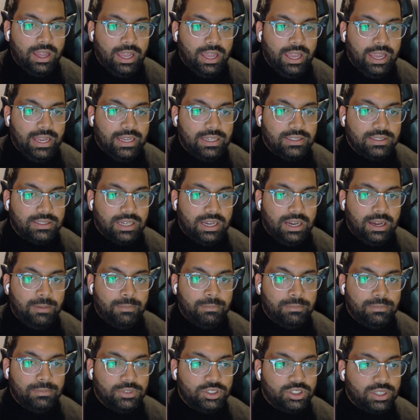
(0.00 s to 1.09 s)
Here's
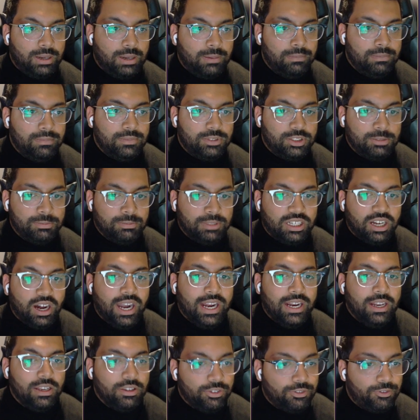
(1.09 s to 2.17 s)
some
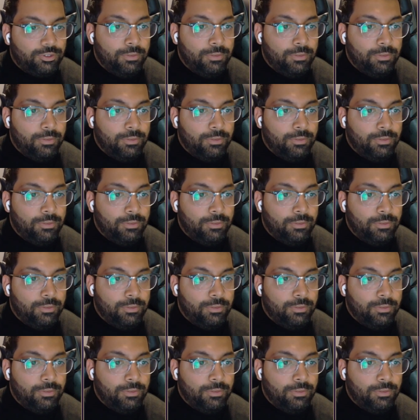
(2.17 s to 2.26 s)
guidance